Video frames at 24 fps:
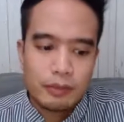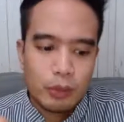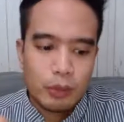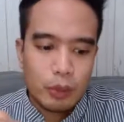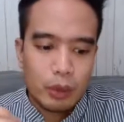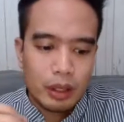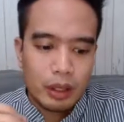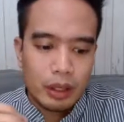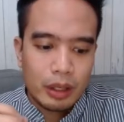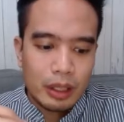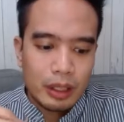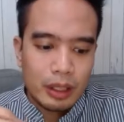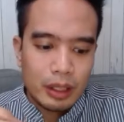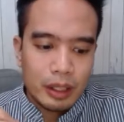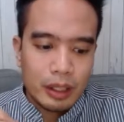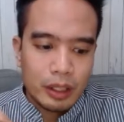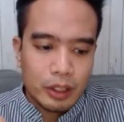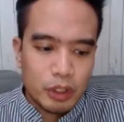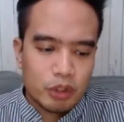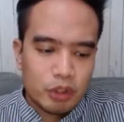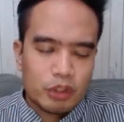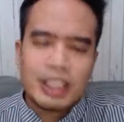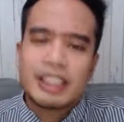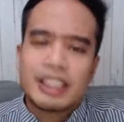for
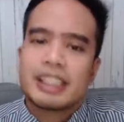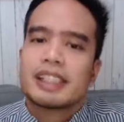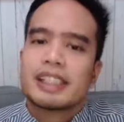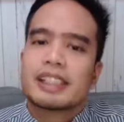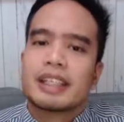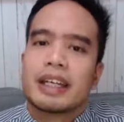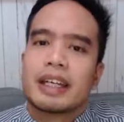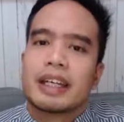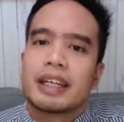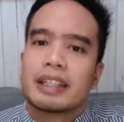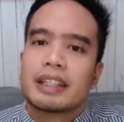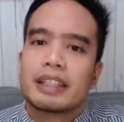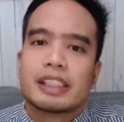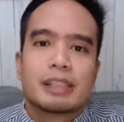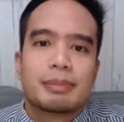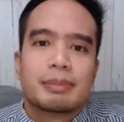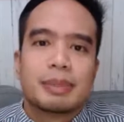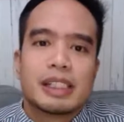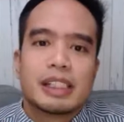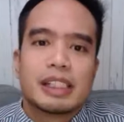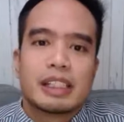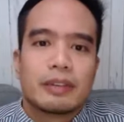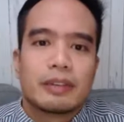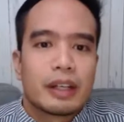trusting in a
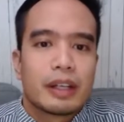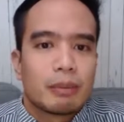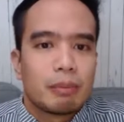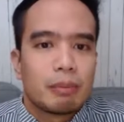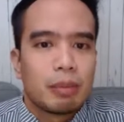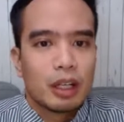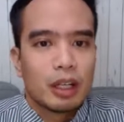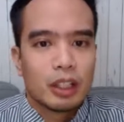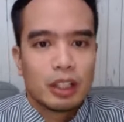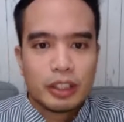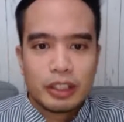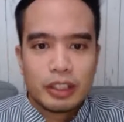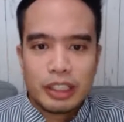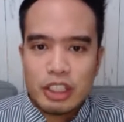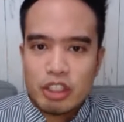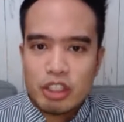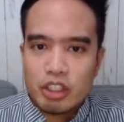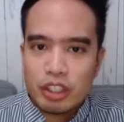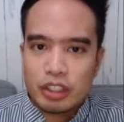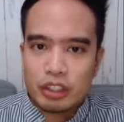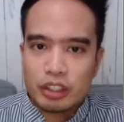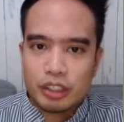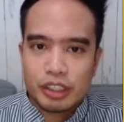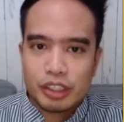specific
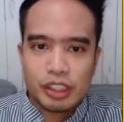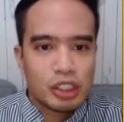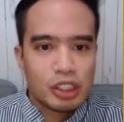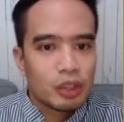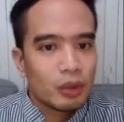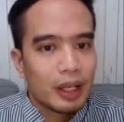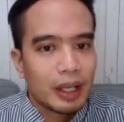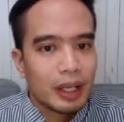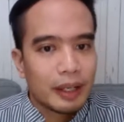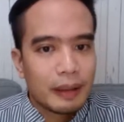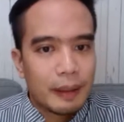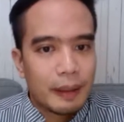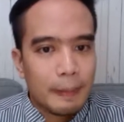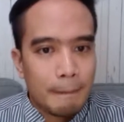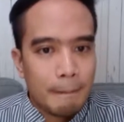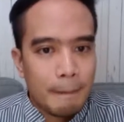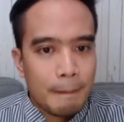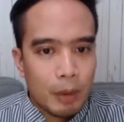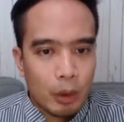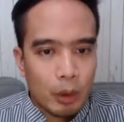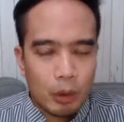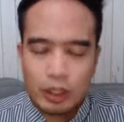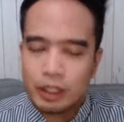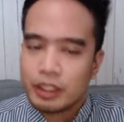politician or so on,
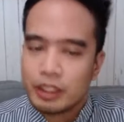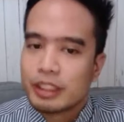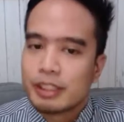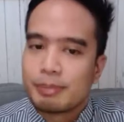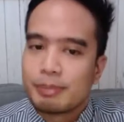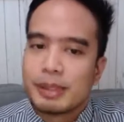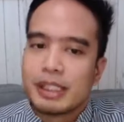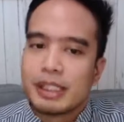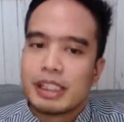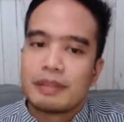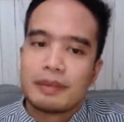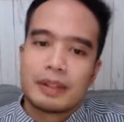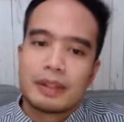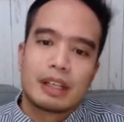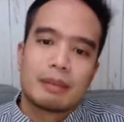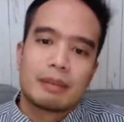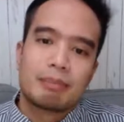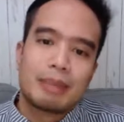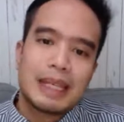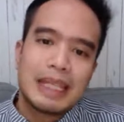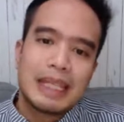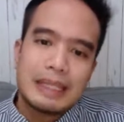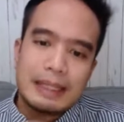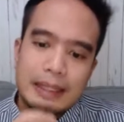or a specific
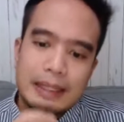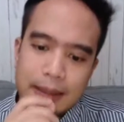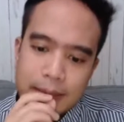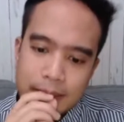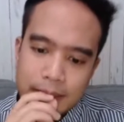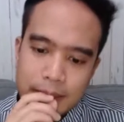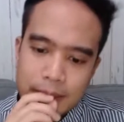opinion.